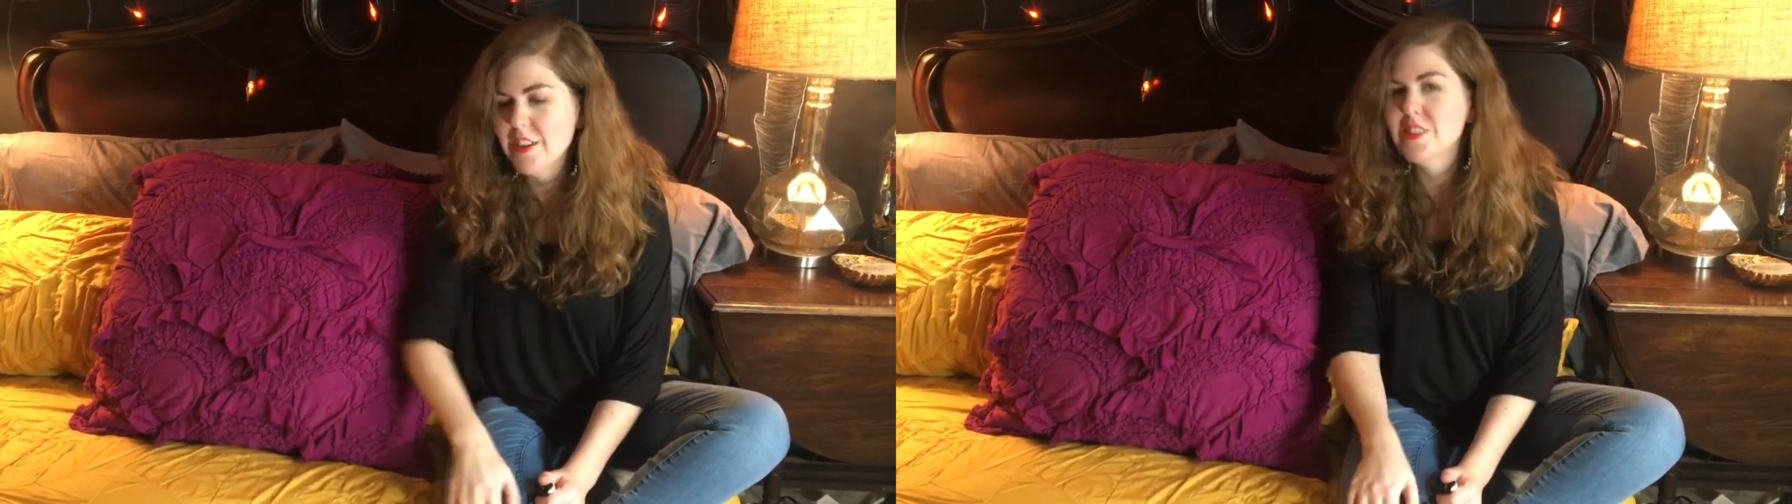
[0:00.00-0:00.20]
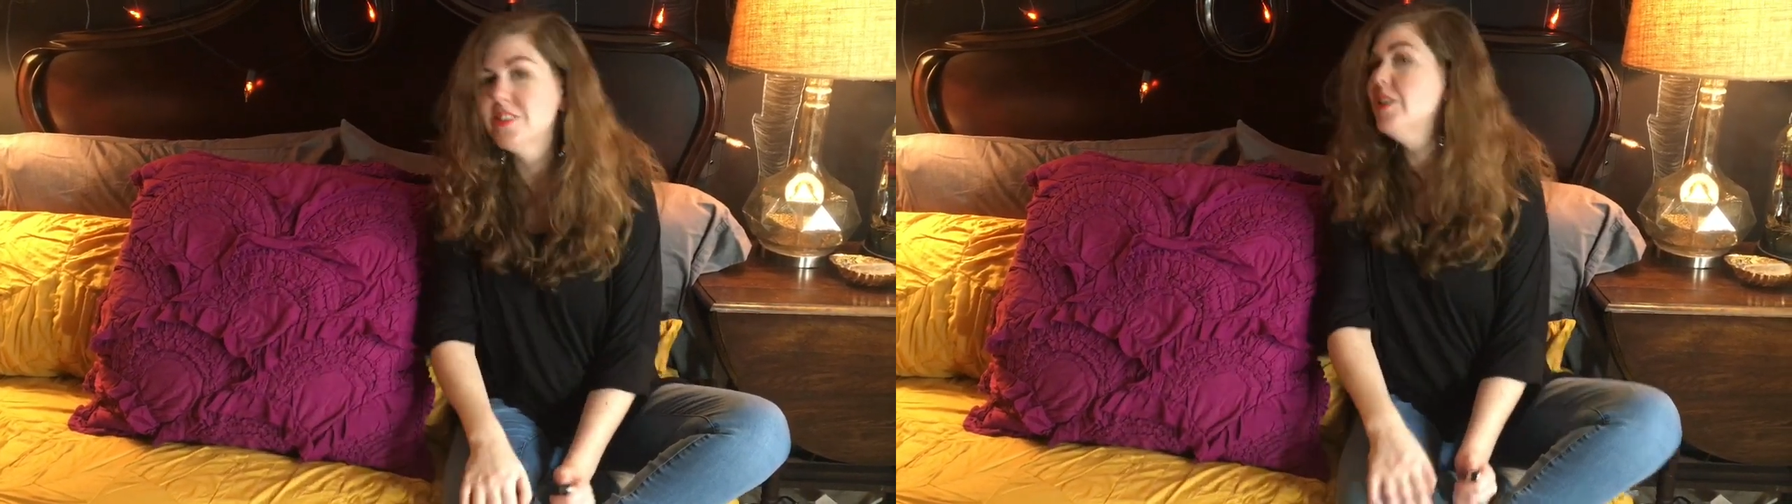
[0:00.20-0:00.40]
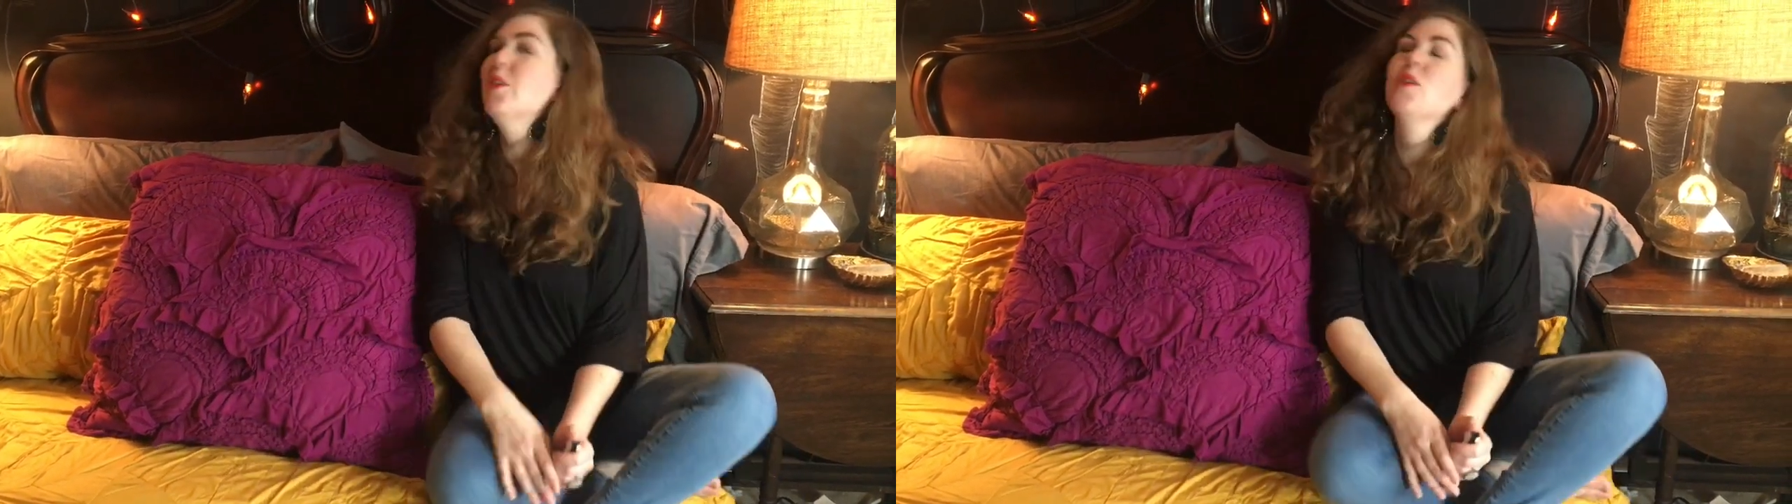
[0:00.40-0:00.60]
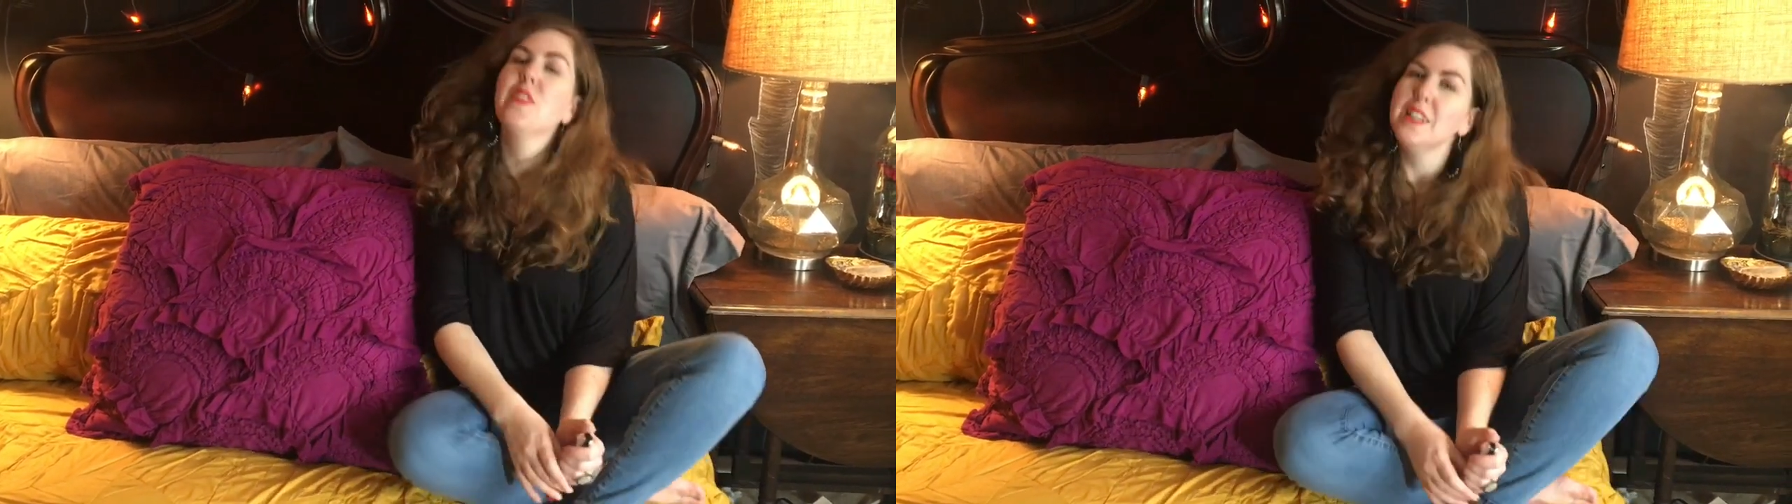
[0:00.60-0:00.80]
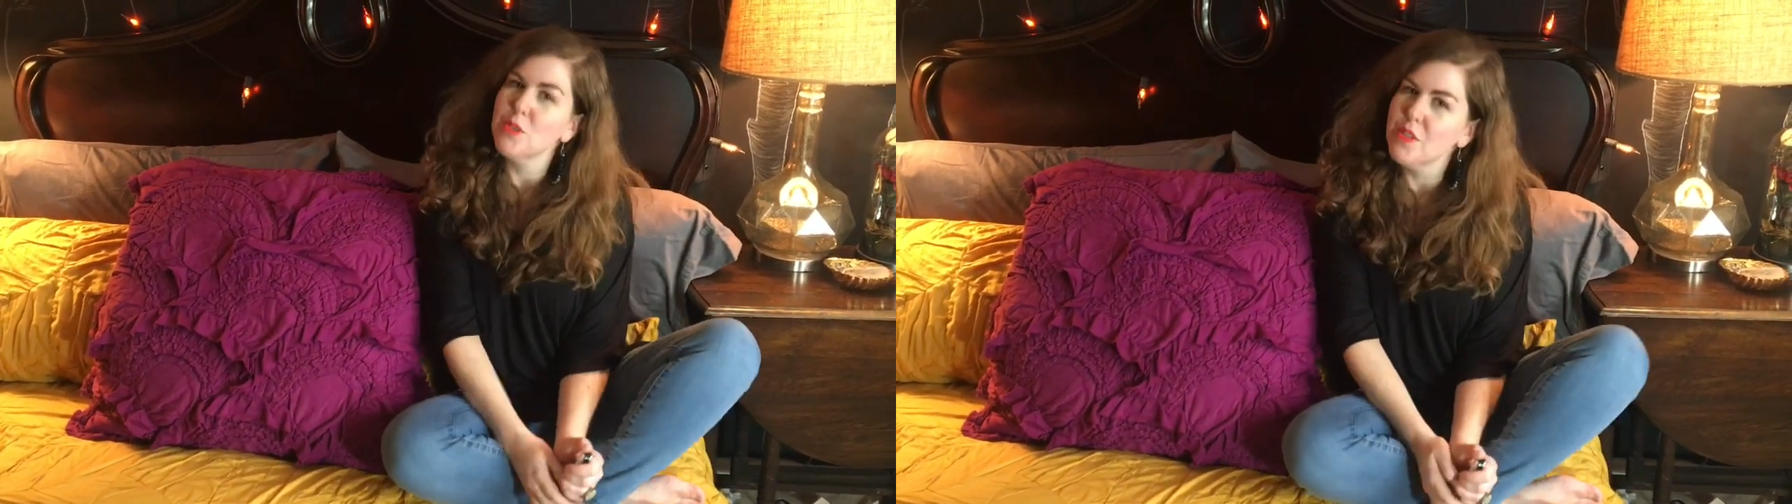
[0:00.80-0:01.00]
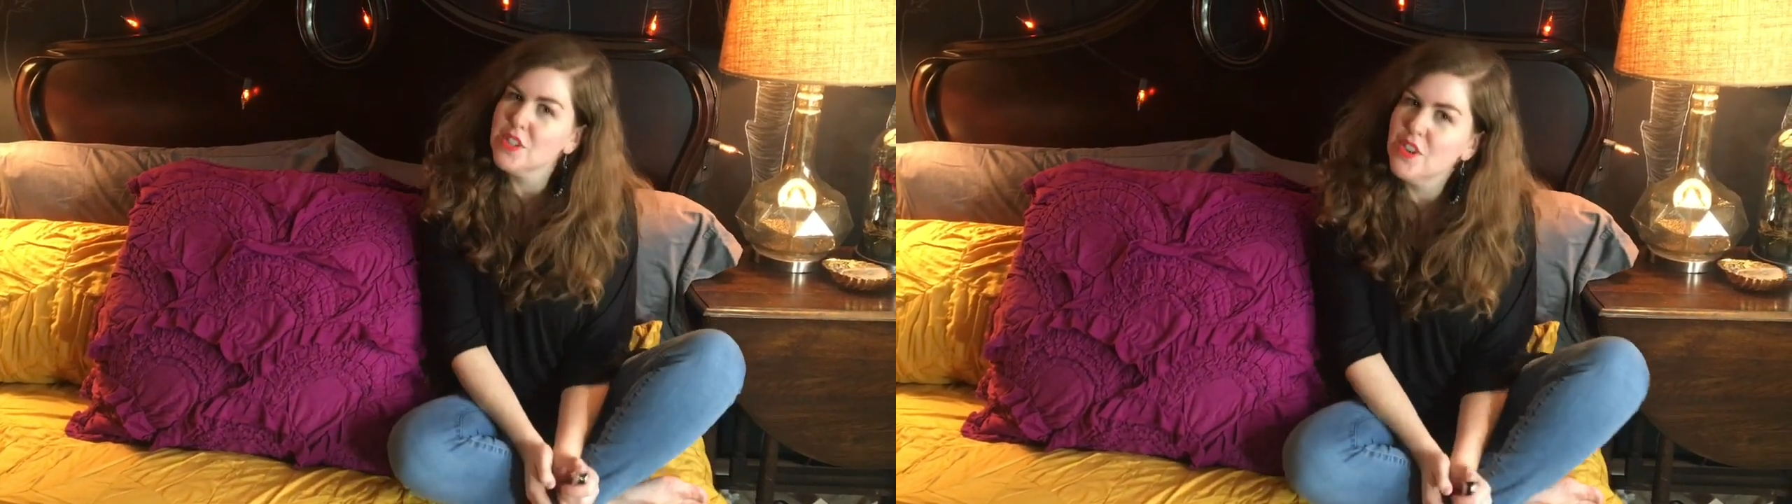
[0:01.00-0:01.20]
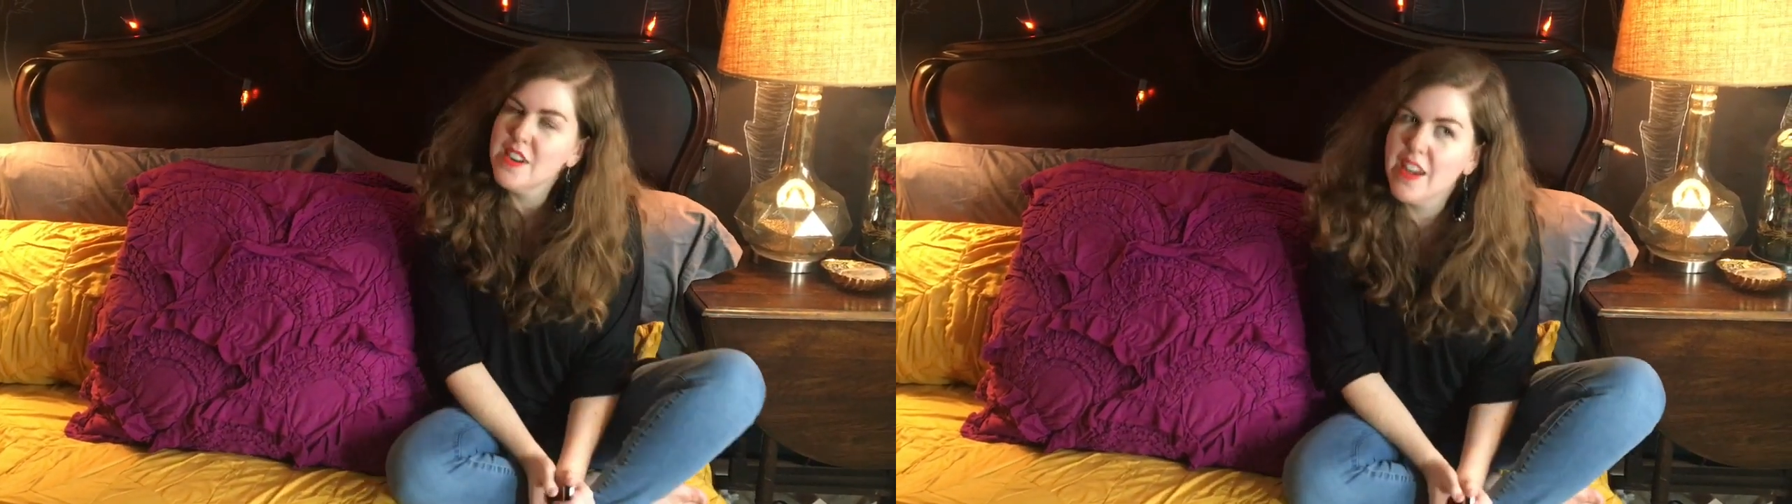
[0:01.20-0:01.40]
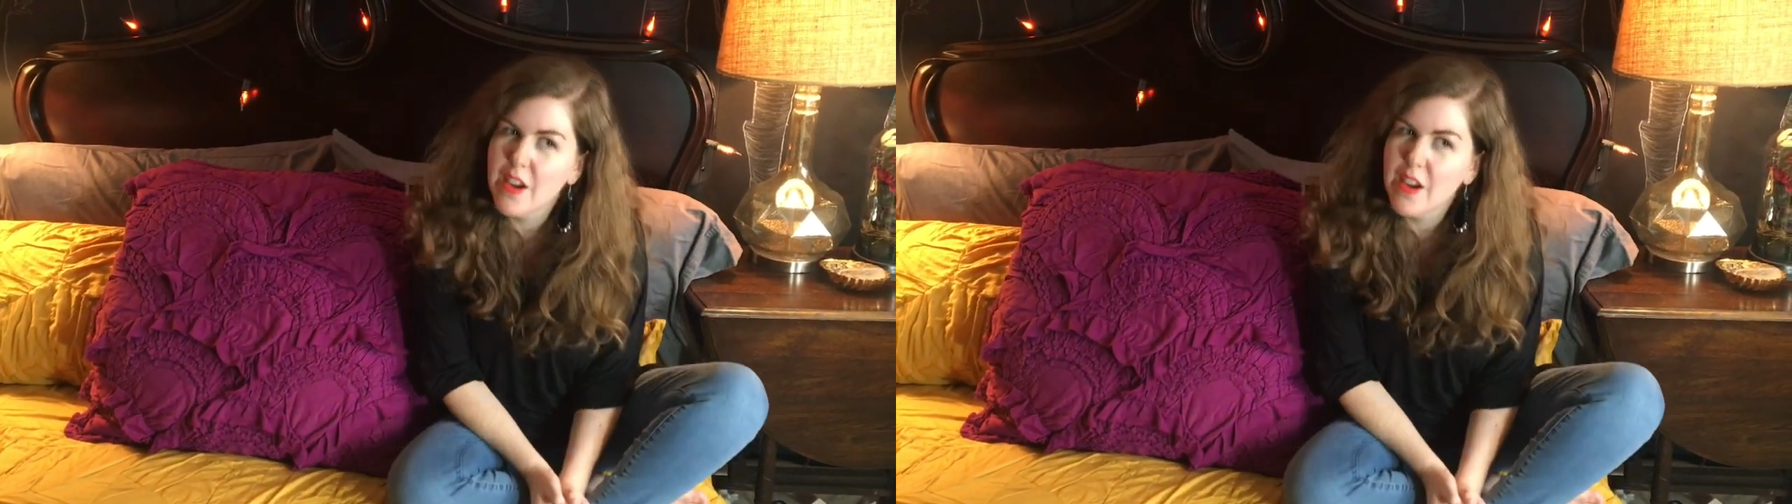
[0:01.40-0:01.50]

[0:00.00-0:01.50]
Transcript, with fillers: So that's where I'm starting now.